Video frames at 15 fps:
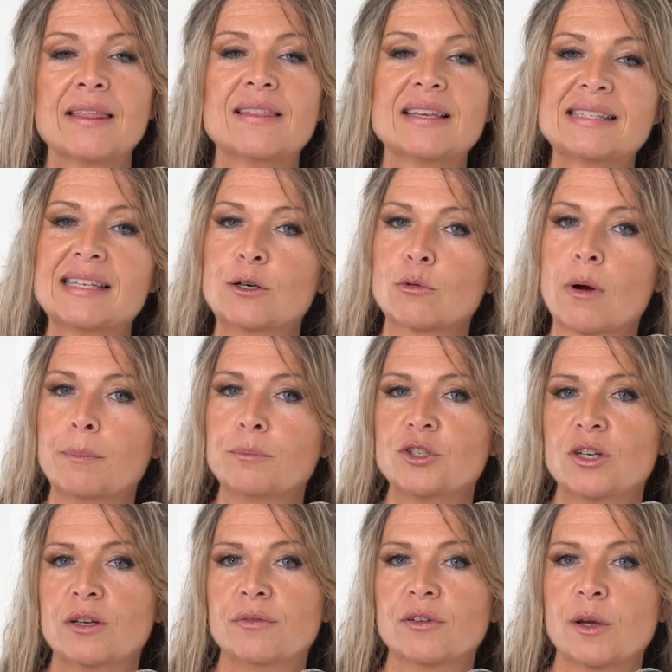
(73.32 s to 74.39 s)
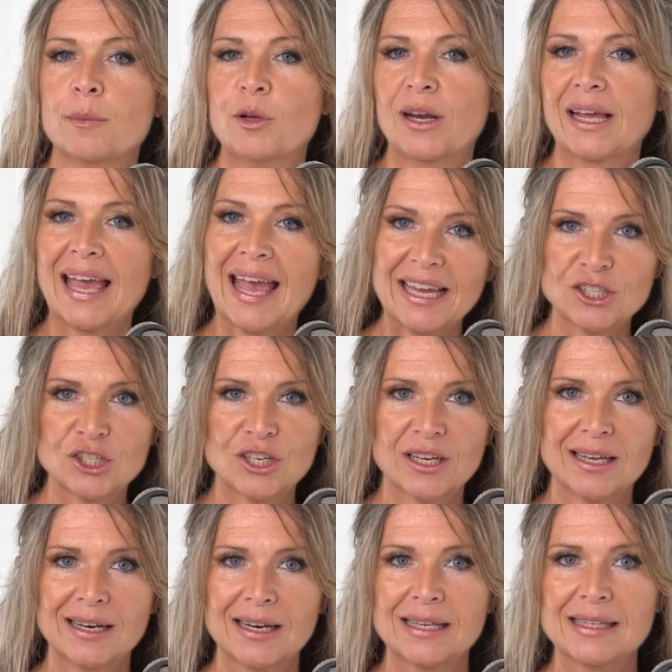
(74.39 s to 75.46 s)
This interruption of
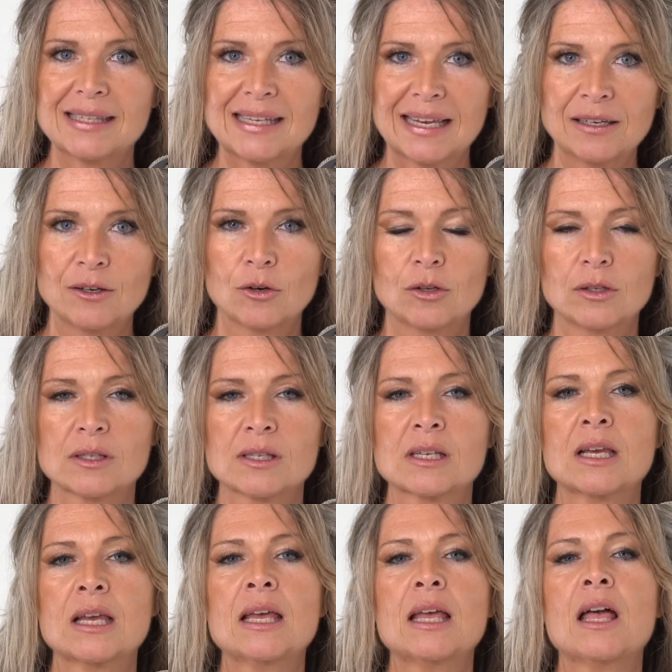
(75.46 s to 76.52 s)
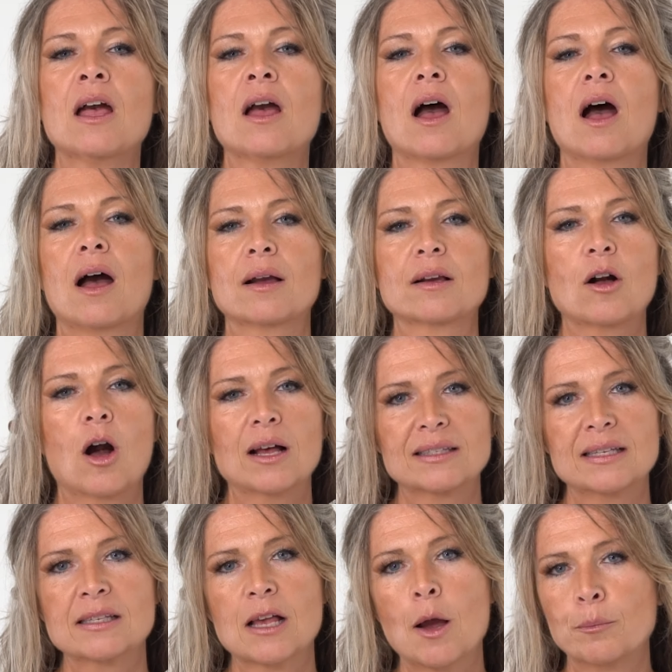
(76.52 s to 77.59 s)
communication signals uh,
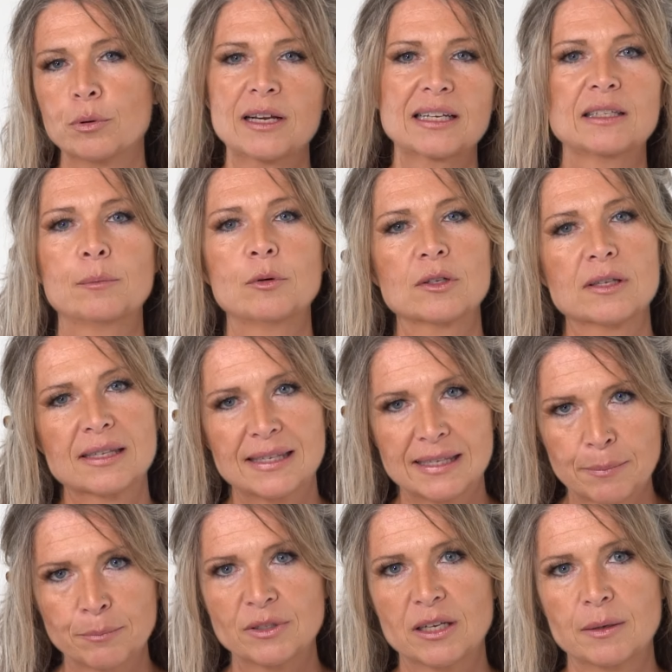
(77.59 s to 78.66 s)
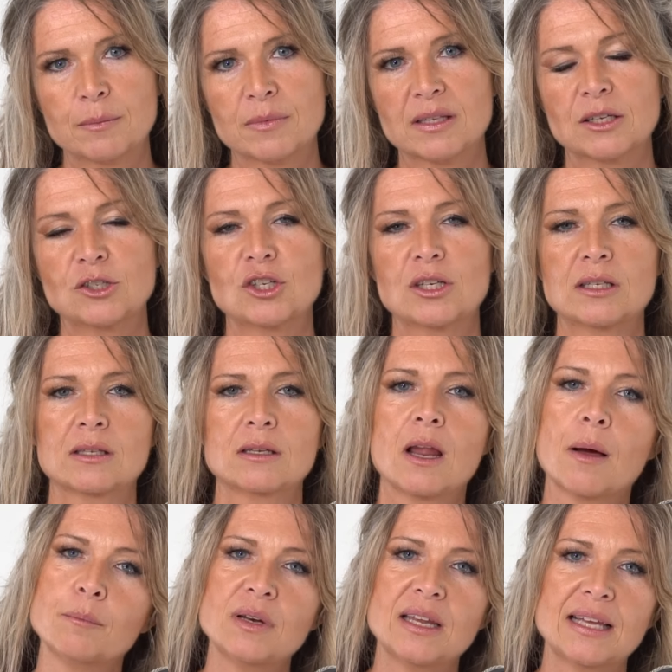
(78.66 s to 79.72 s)
causes unpredictable symptoms such as
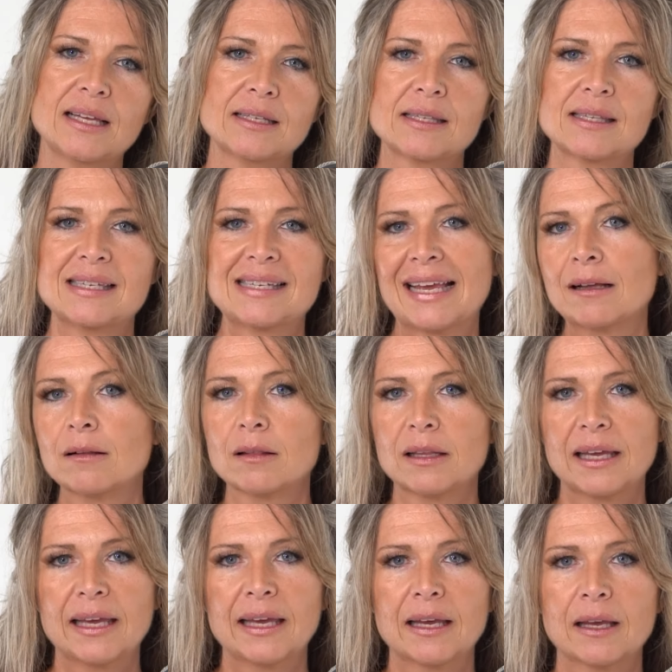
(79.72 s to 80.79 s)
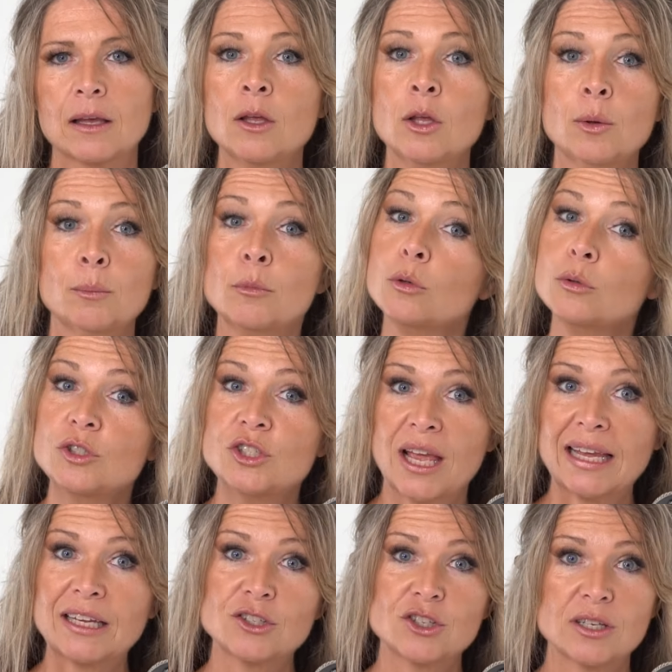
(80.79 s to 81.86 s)
numbness, tingling, mood
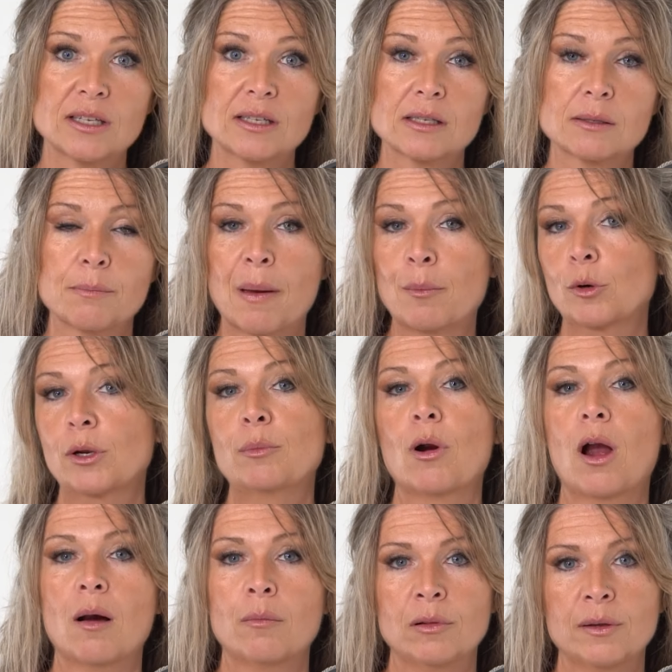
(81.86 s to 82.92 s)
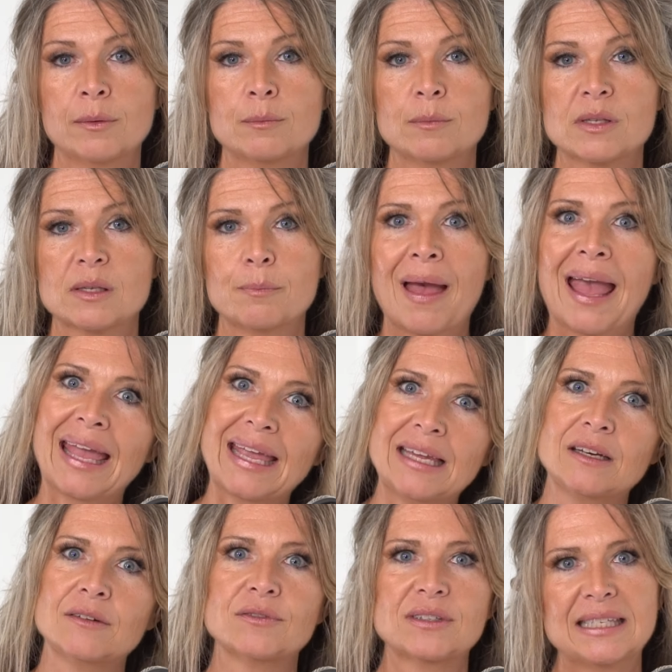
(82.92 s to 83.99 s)
changes, memory problems,
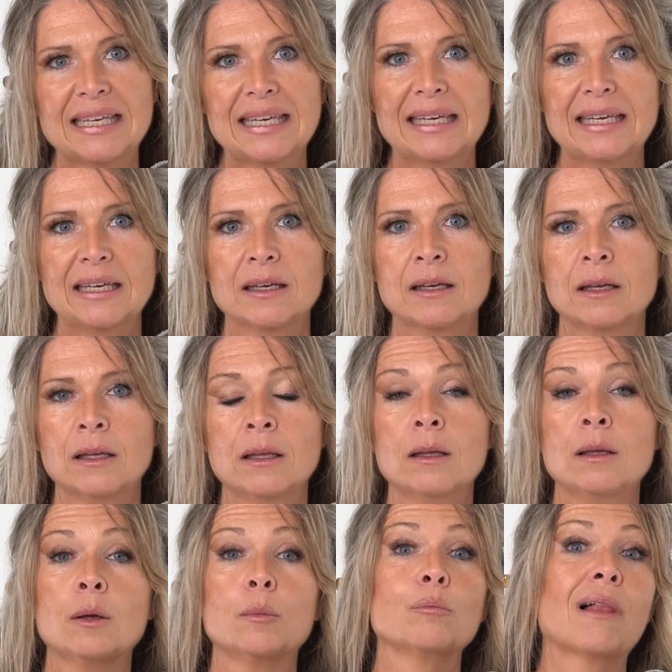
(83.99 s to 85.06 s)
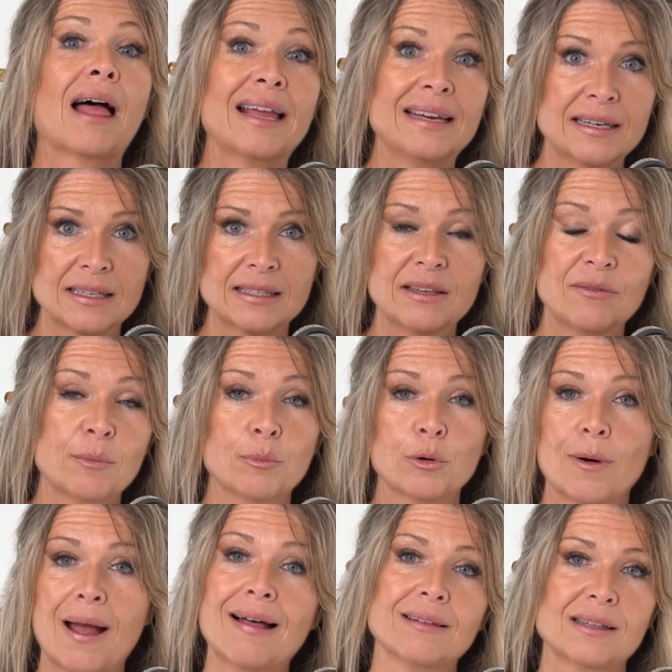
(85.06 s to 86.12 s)
pain, fatigue, blindness, even
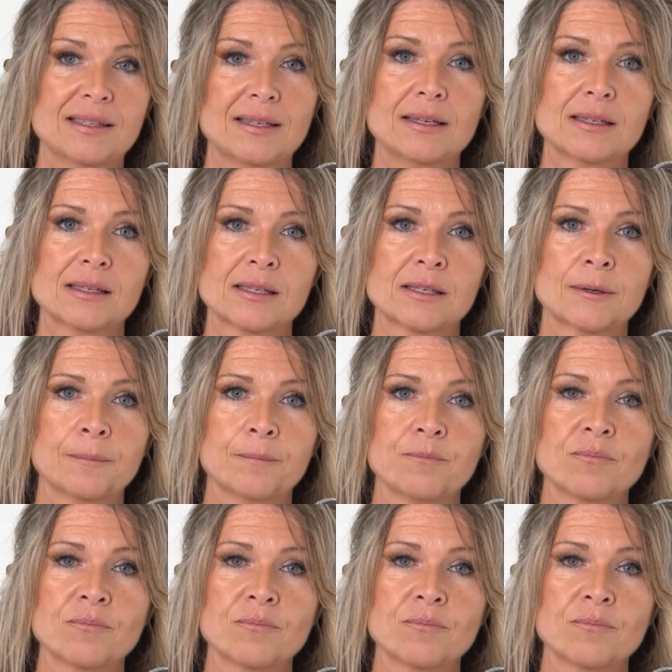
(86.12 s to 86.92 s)
paralysis.